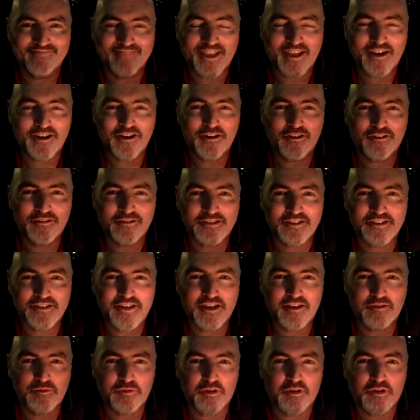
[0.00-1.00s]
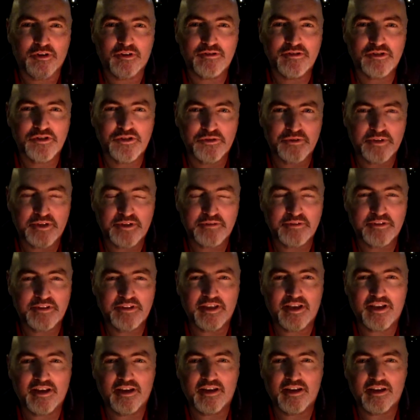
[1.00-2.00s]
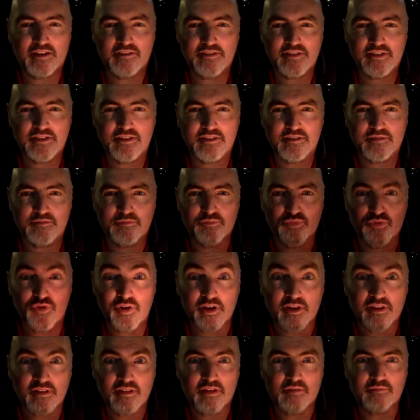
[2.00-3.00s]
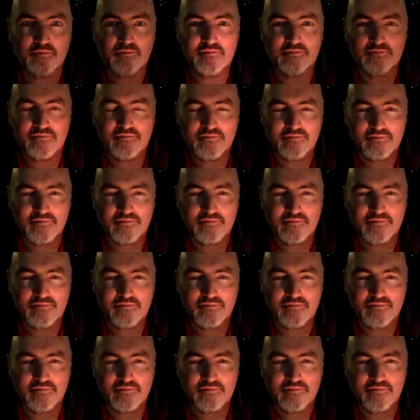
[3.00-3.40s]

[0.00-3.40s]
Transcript: get alongside what God's doing in their lives, bring them